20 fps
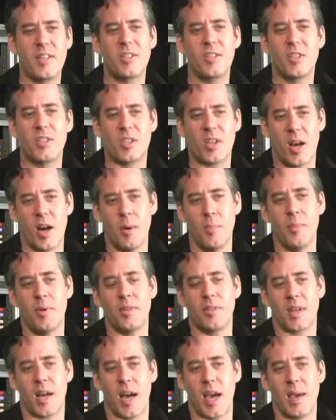some
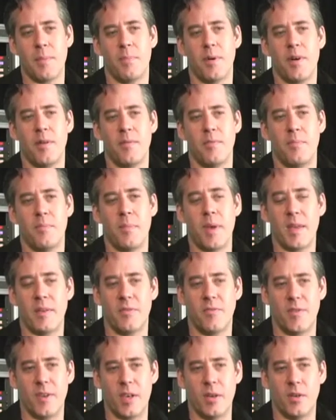type of
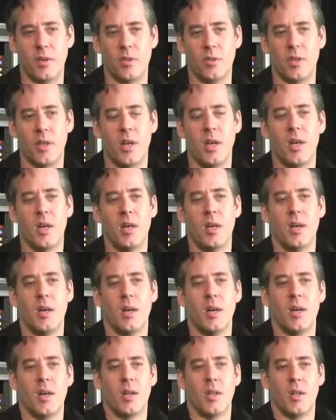midfield,
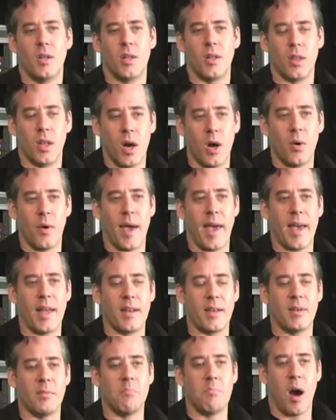
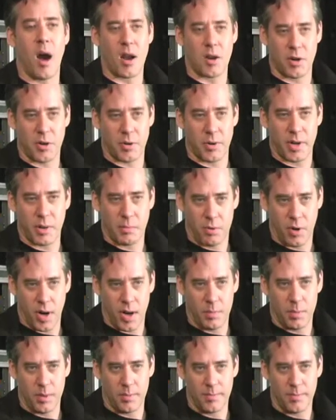low-end monitoring
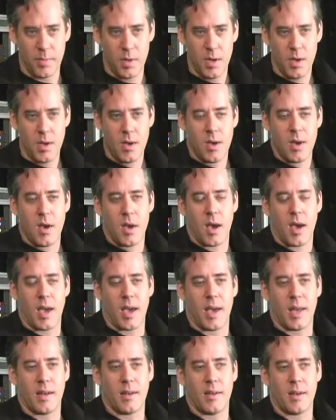problem.
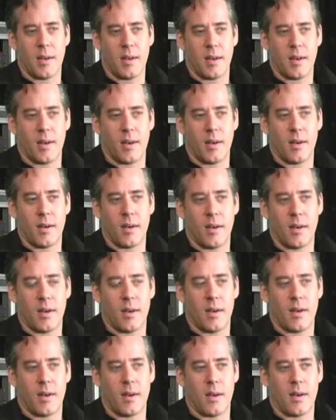And uh,
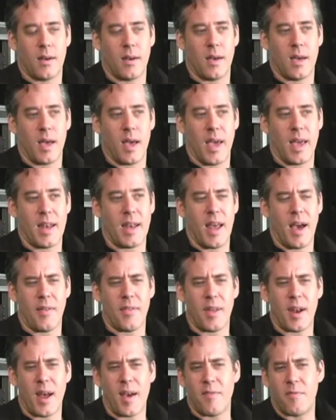and now
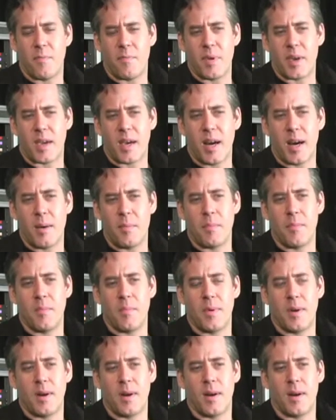that I've
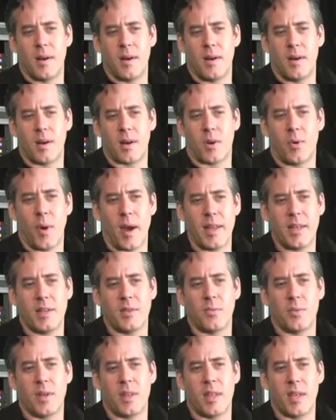become uh,
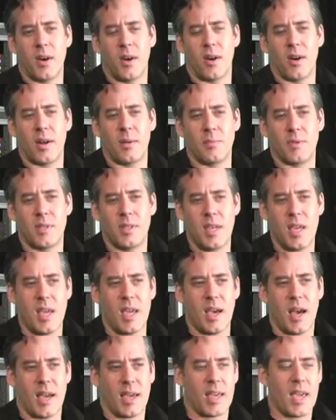acquainted with the R M
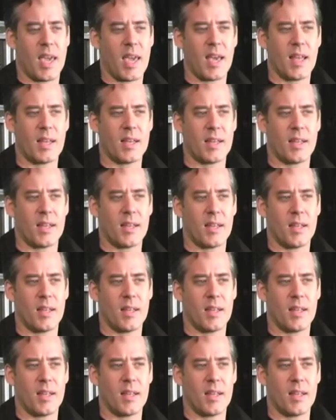C, I can't